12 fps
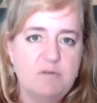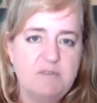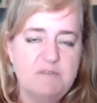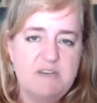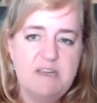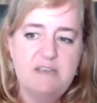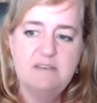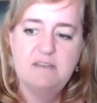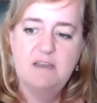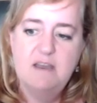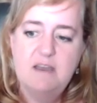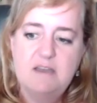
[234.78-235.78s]

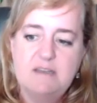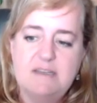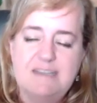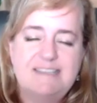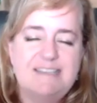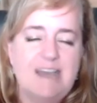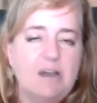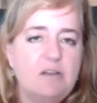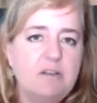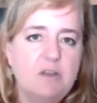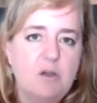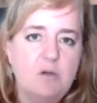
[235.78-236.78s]
15th to
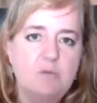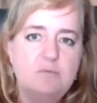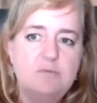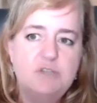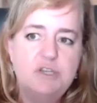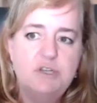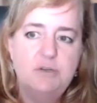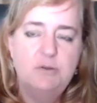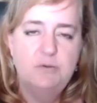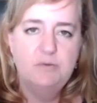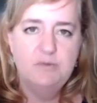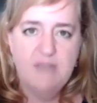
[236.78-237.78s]
sell the loan
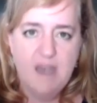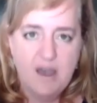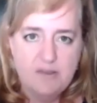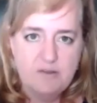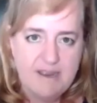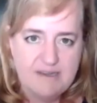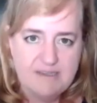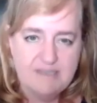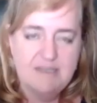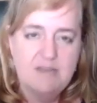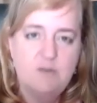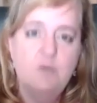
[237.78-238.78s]
to the other
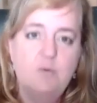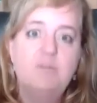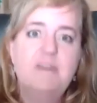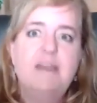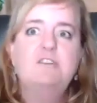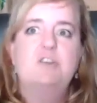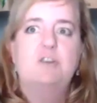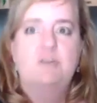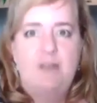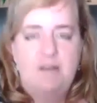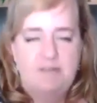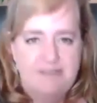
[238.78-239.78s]
entity, who will then
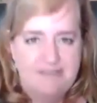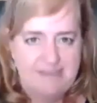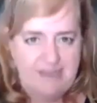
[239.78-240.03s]
turn around and